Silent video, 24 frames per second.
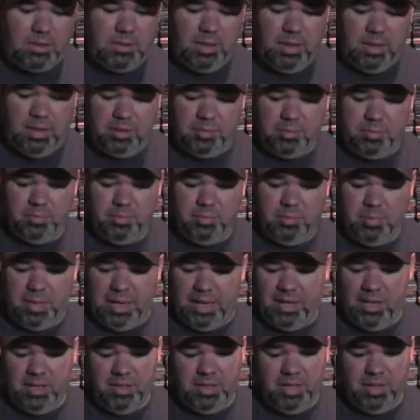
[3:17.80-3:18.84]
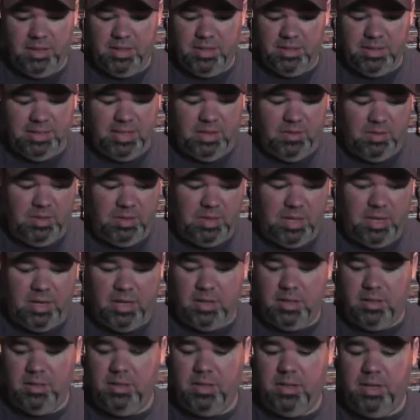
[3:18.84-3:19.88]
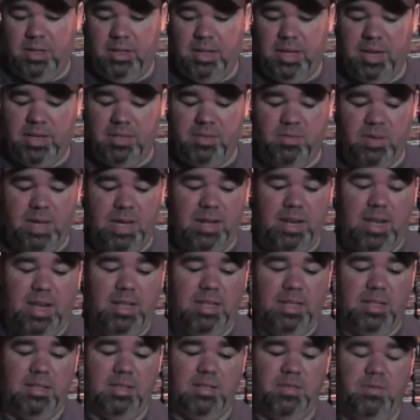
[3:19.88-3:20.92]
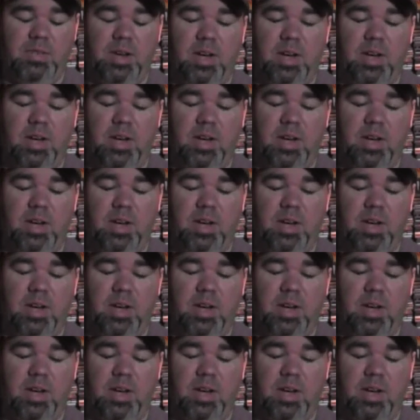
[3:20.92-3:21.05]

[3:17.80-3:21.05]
But I couldn't leave it there, and that is Van Halen's